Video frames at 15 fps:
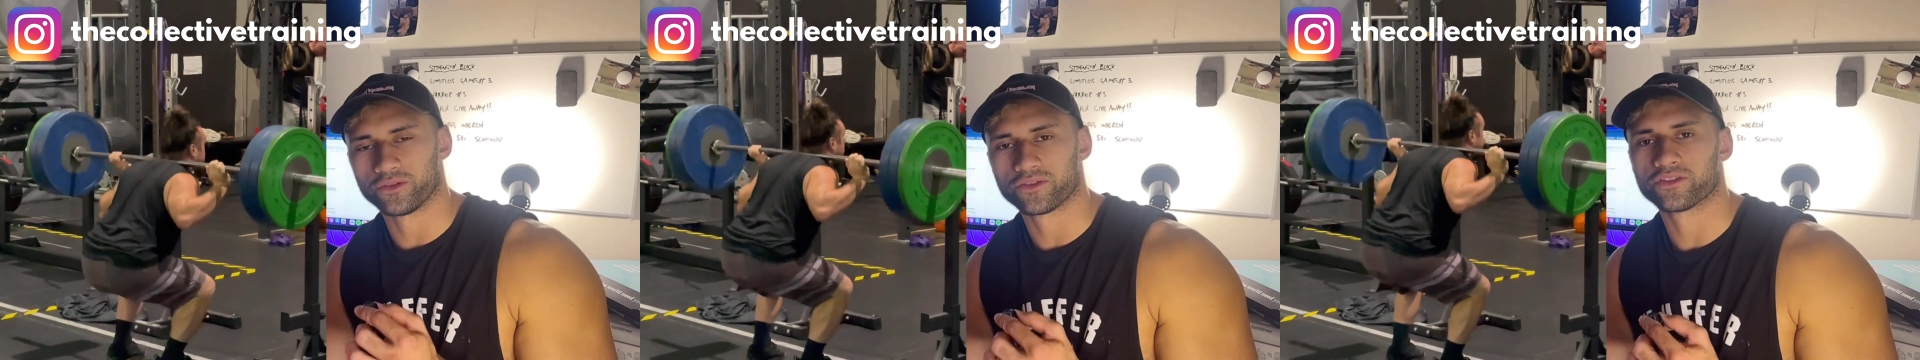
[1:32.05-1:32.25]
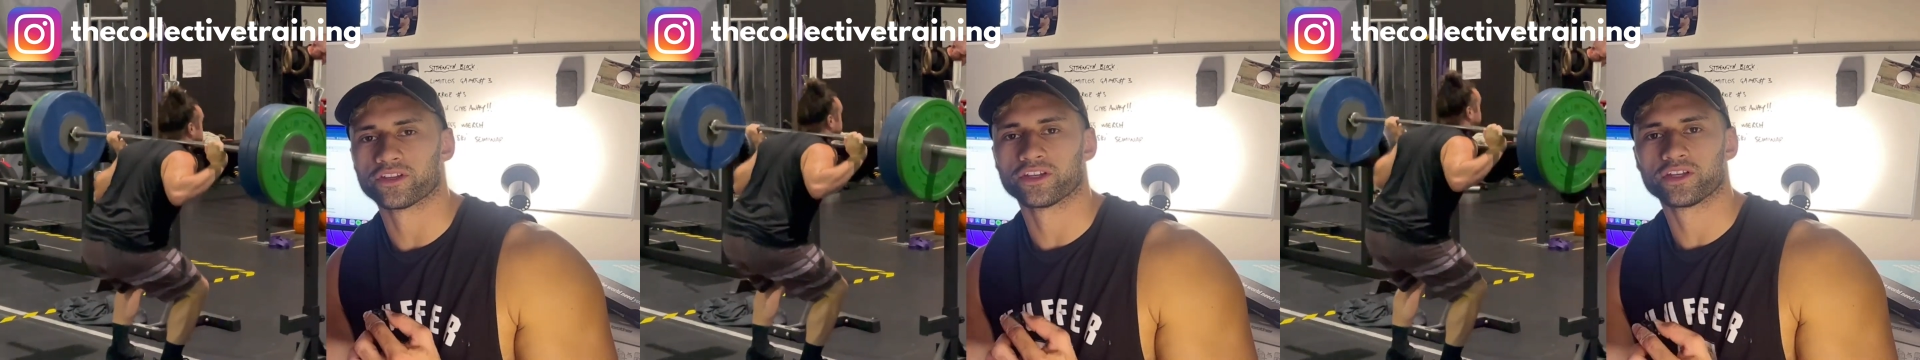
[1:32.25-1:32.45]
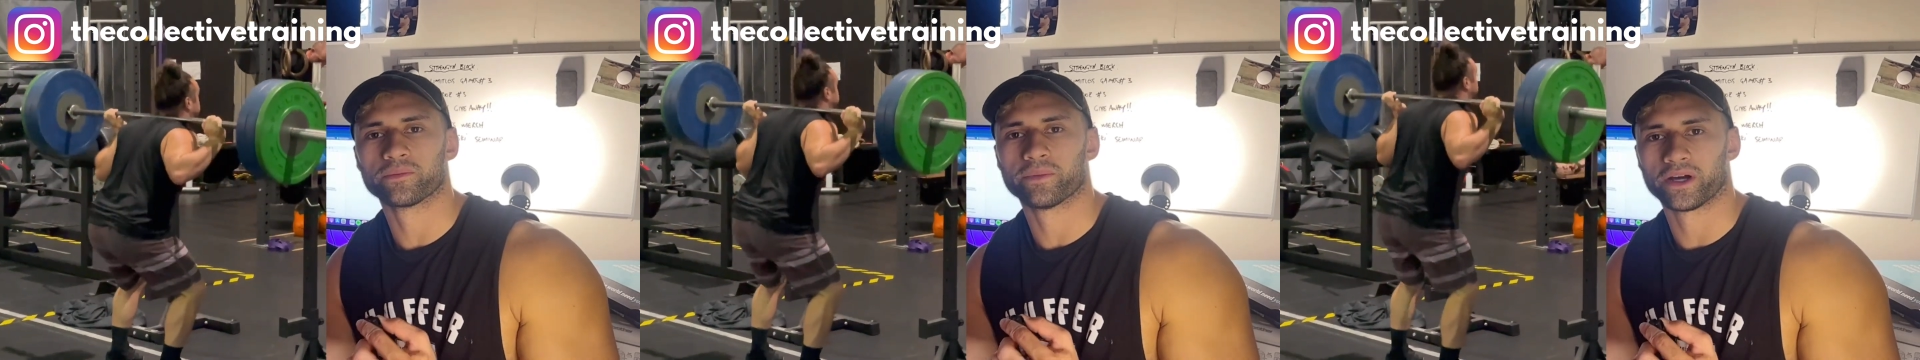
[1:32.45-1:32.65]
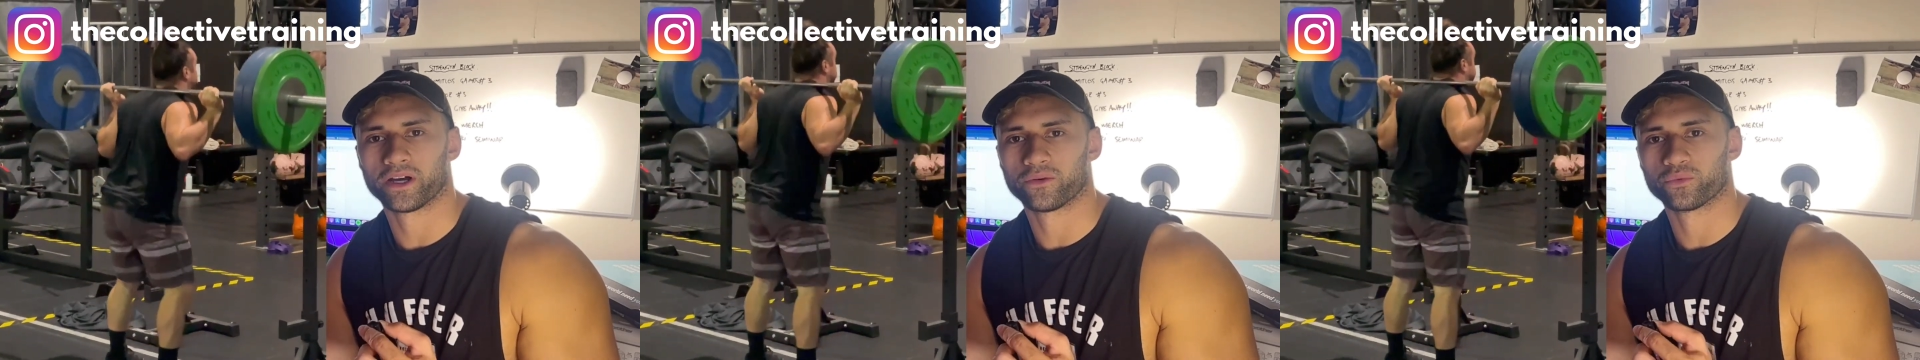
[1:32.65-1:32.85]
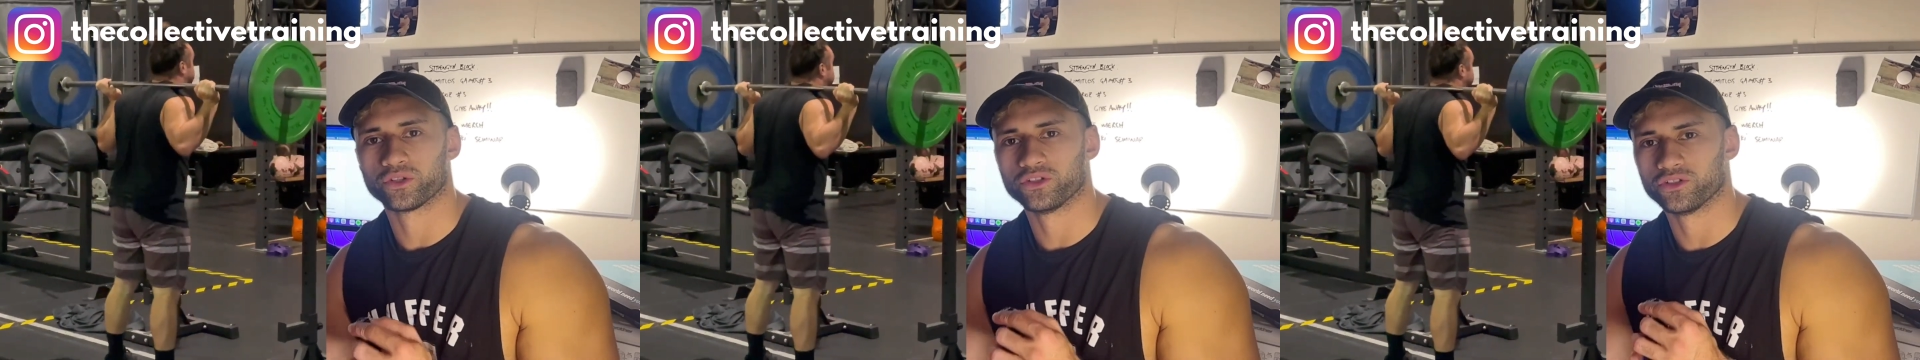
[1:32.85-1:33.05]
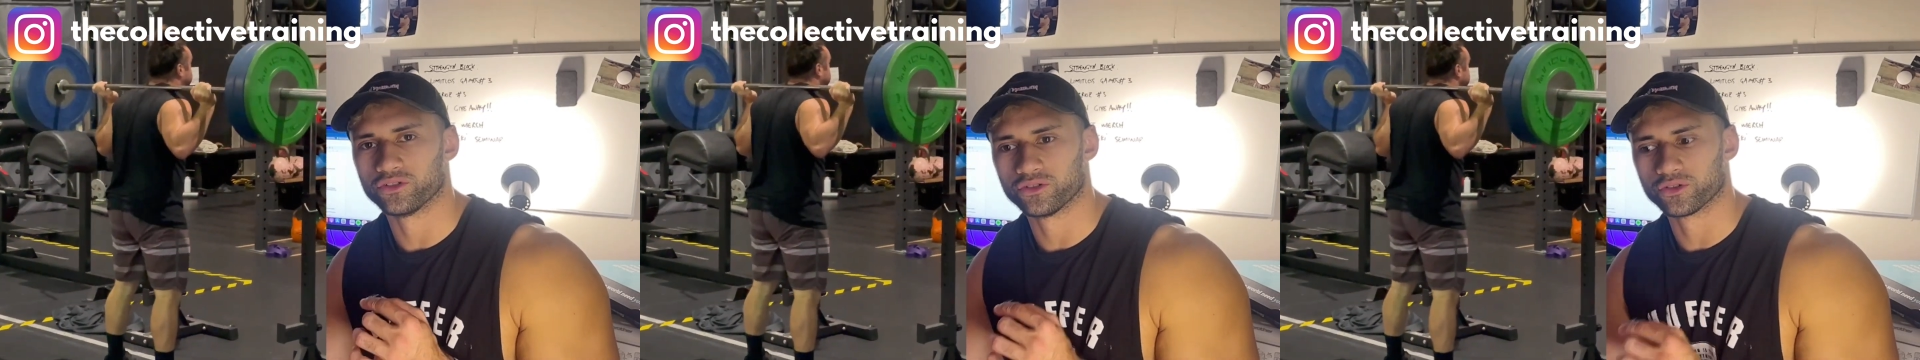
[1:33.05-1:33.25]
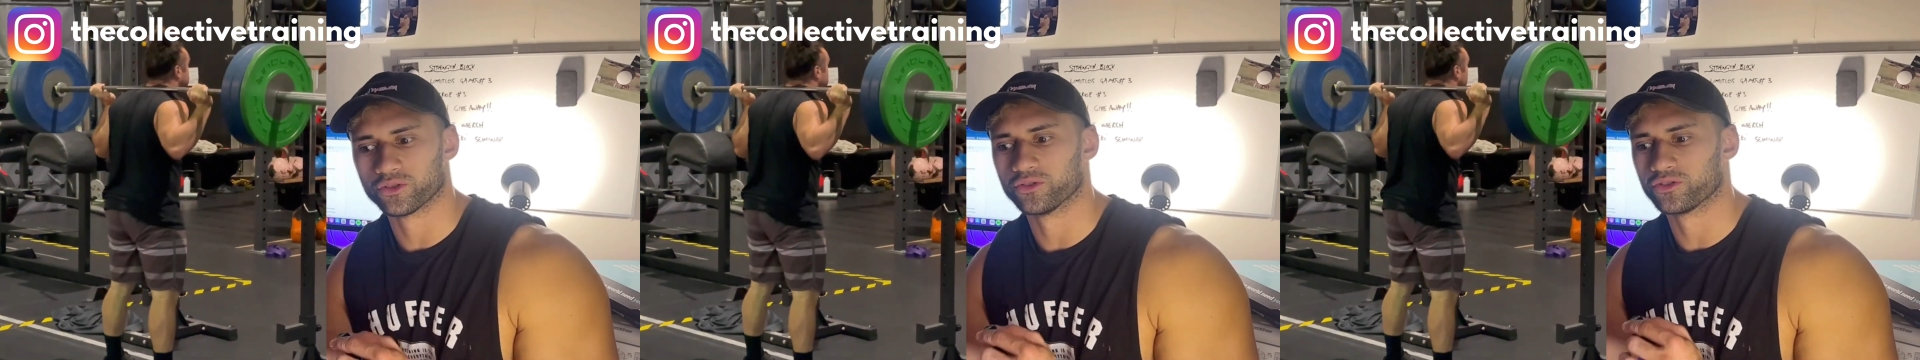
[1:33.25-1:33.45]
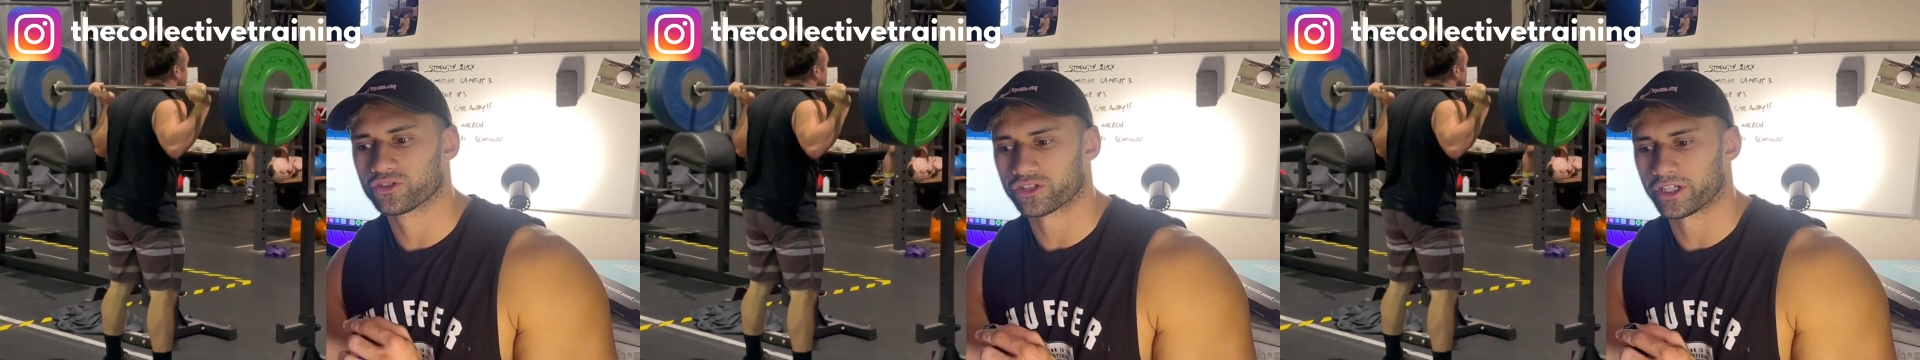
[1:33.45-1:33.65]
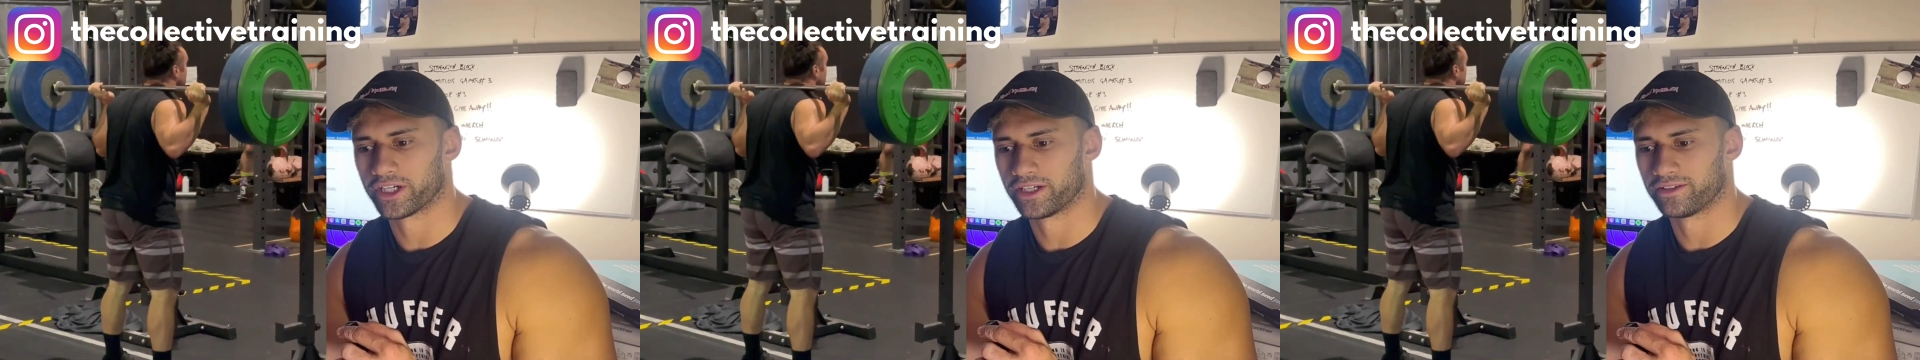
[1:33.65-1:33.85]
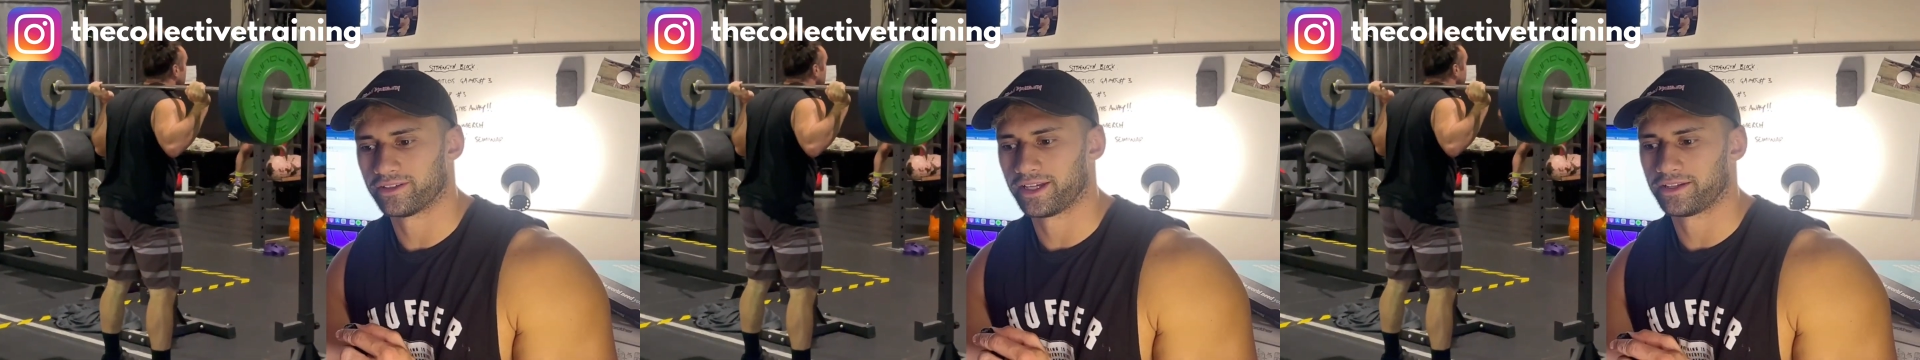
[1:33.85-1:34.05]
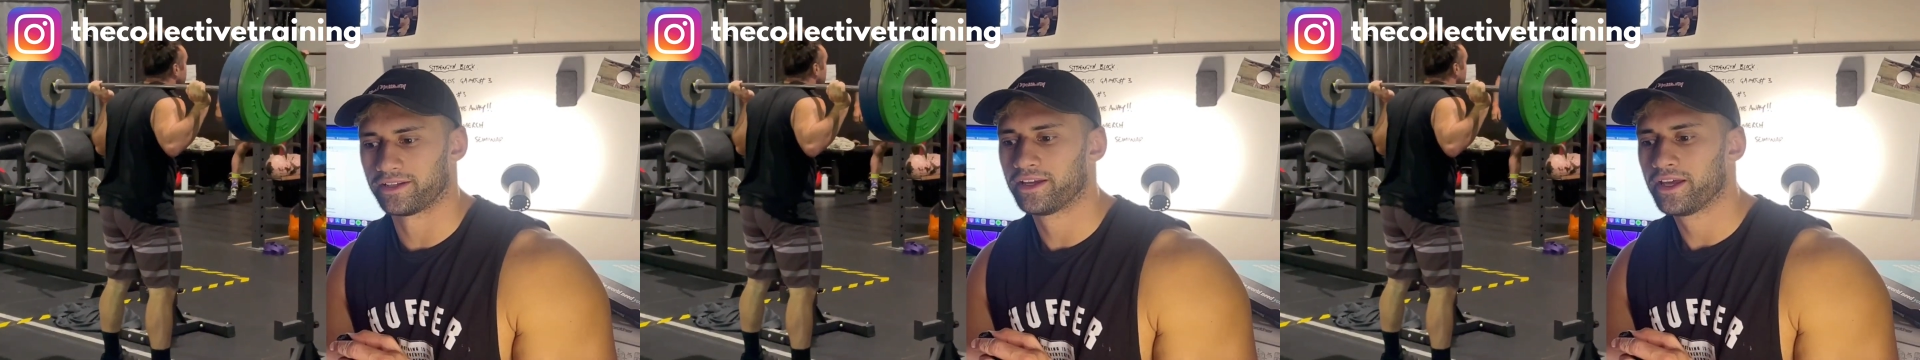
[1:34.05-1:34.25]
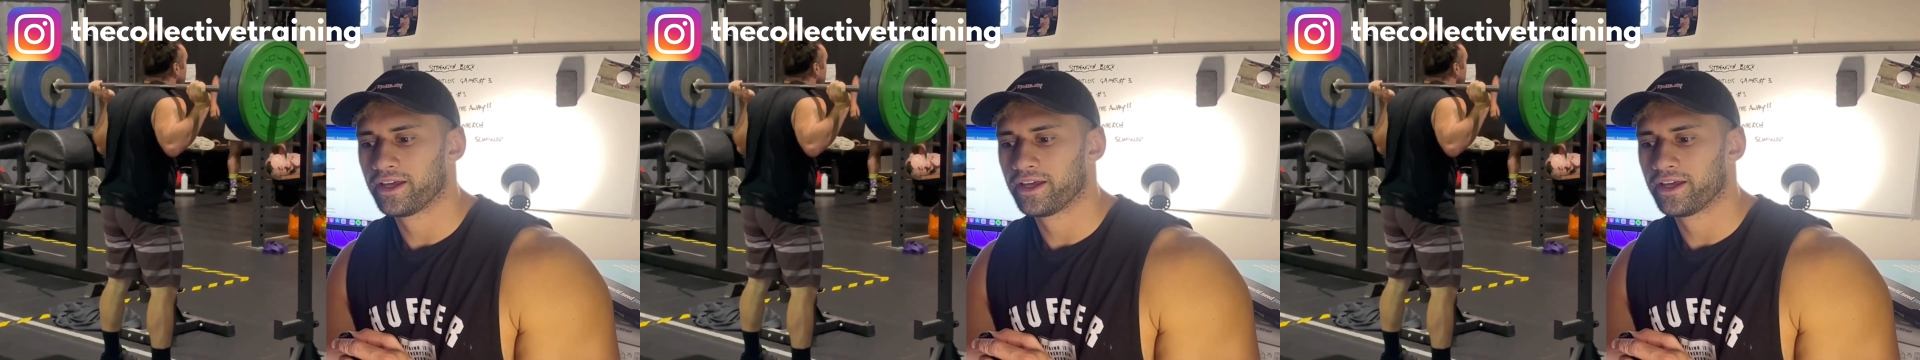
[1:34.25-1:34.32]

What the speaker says: think about when you do train. And